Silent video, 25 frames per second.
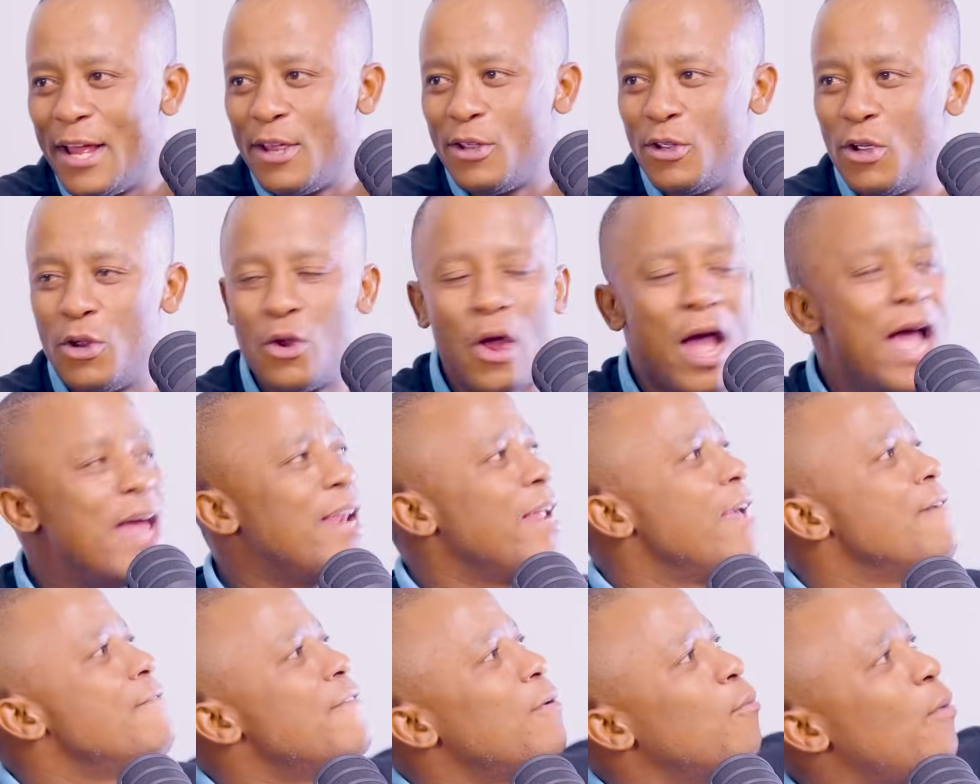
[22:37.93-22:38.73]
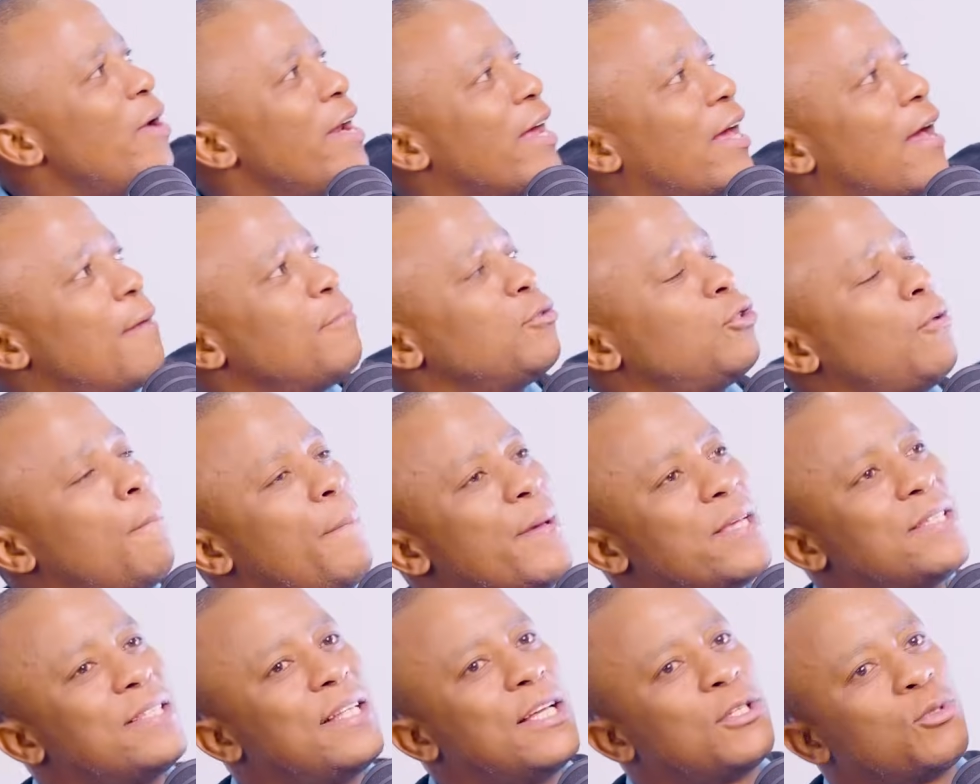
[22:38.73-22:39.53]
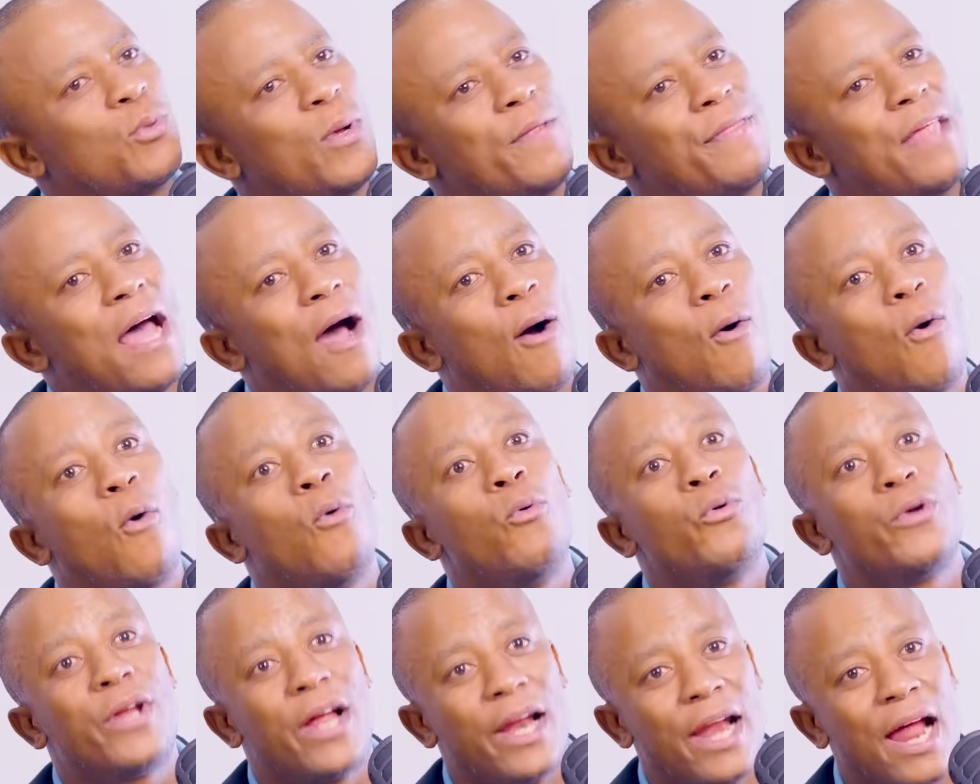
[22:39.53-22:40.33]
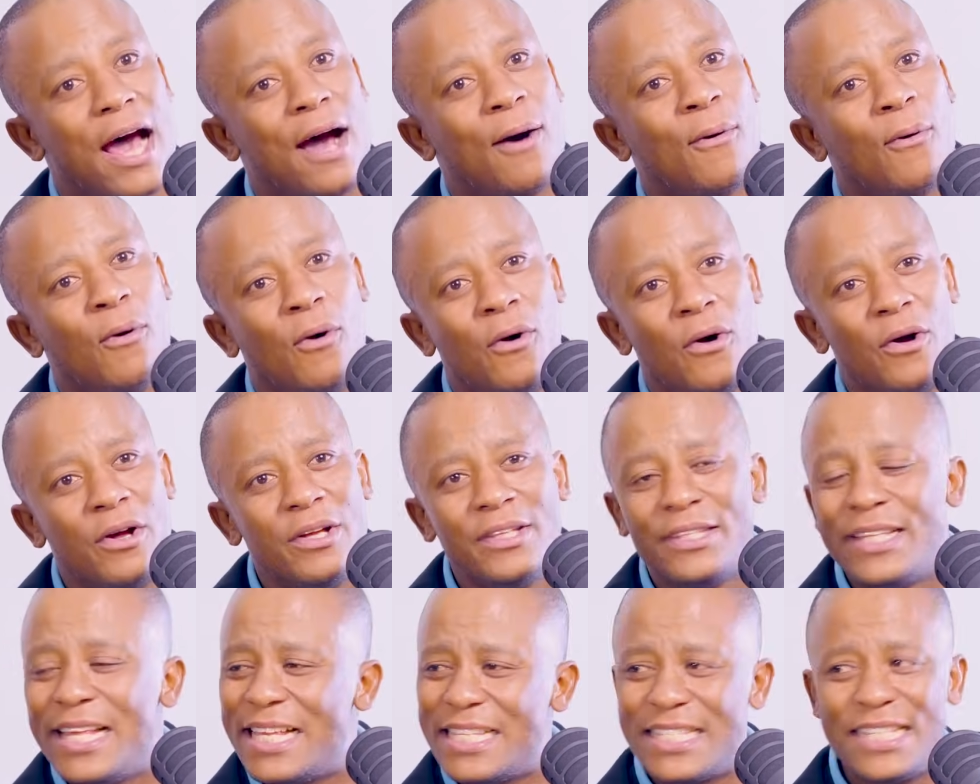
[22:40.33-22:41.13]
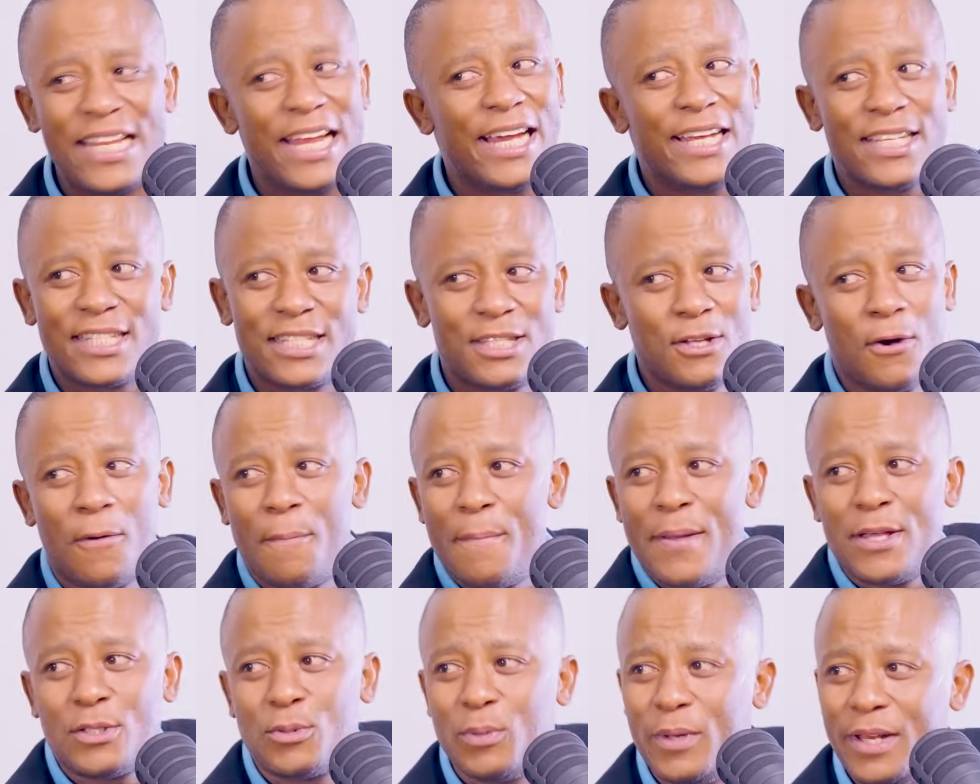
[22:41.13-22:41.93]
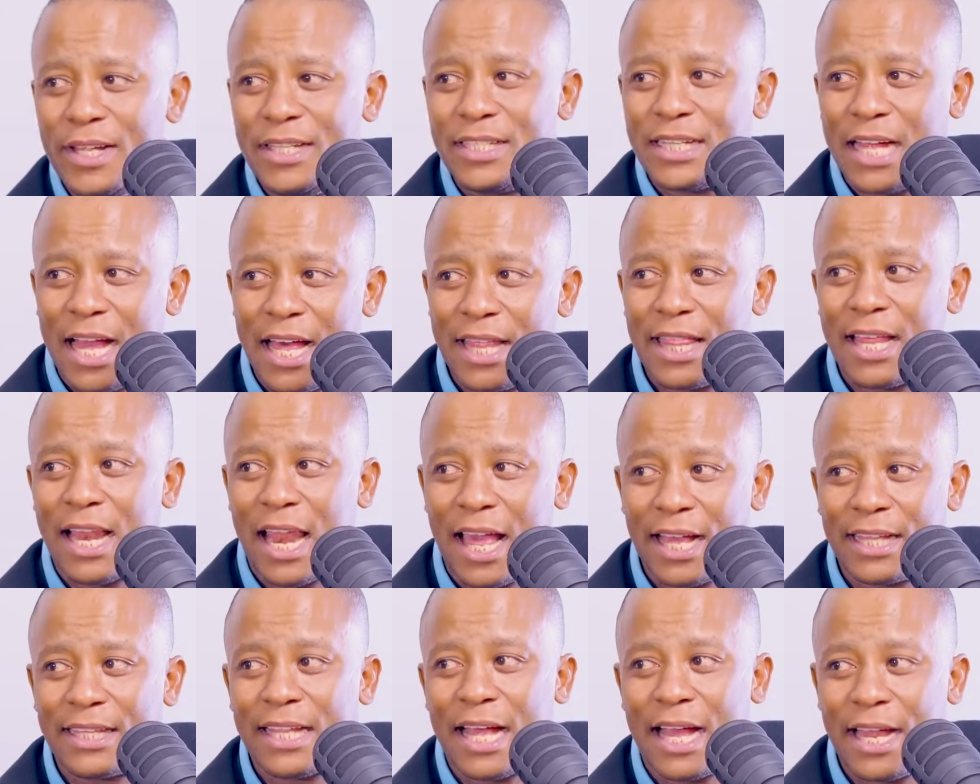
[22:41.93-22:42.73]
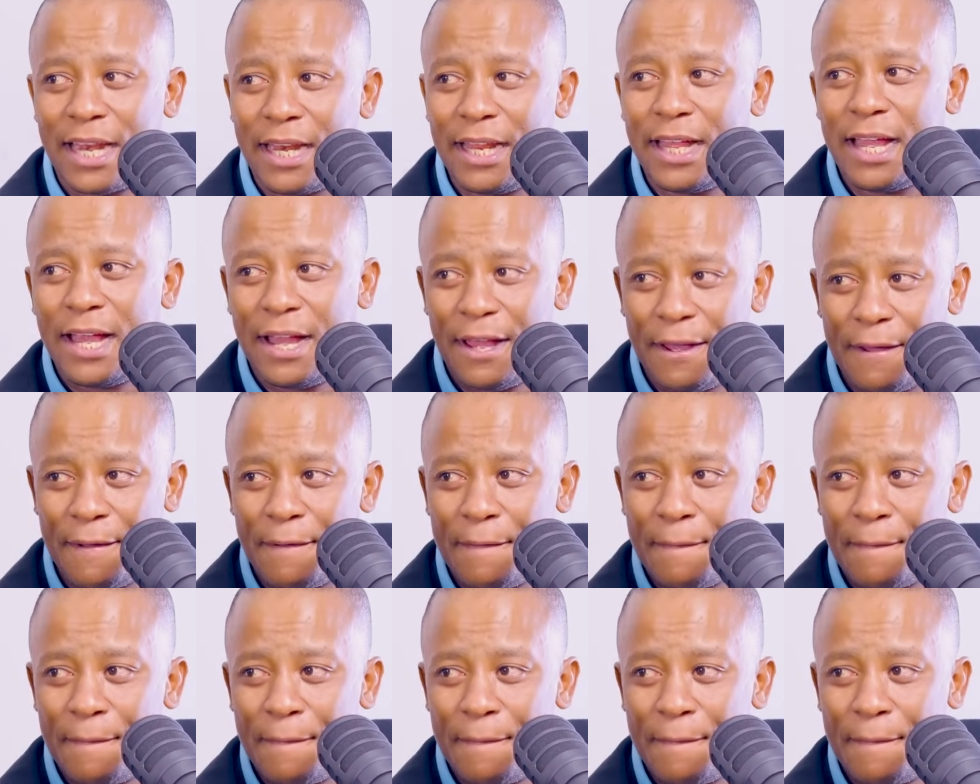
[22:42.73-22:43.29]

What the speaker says: And even when it comes to business, when they're older now, these niggas still mess with each other like that.